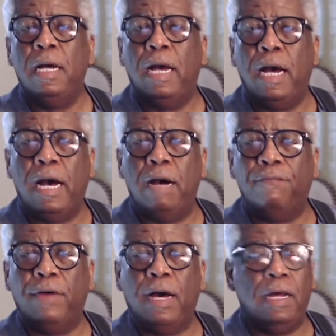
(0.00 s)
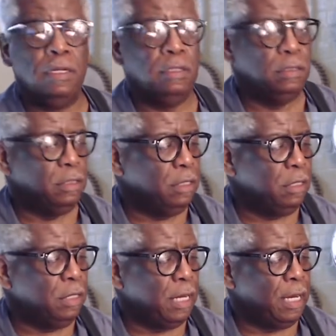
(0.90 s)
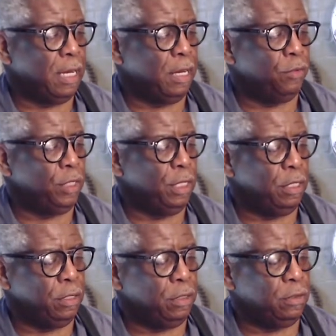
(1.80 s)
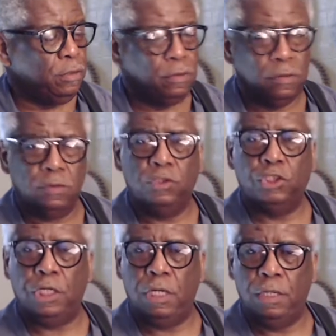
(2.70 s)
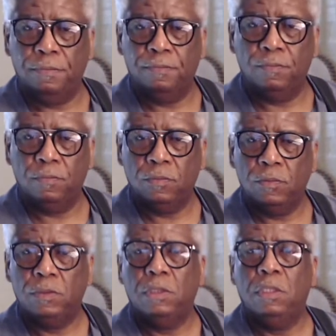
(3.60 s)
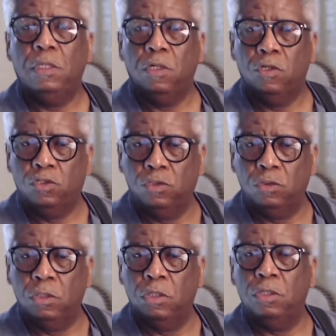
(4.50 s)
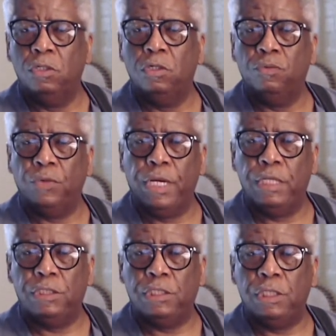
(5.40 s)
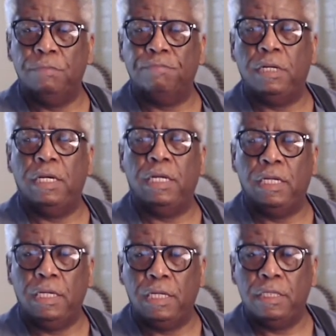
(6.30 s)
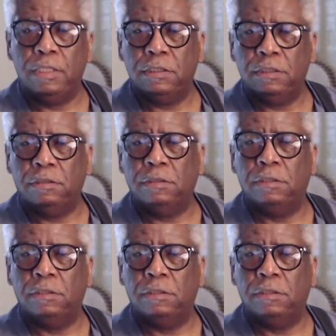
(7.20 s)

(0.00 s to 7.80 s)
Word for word: I'll follow her, I will, G, to her resting place, to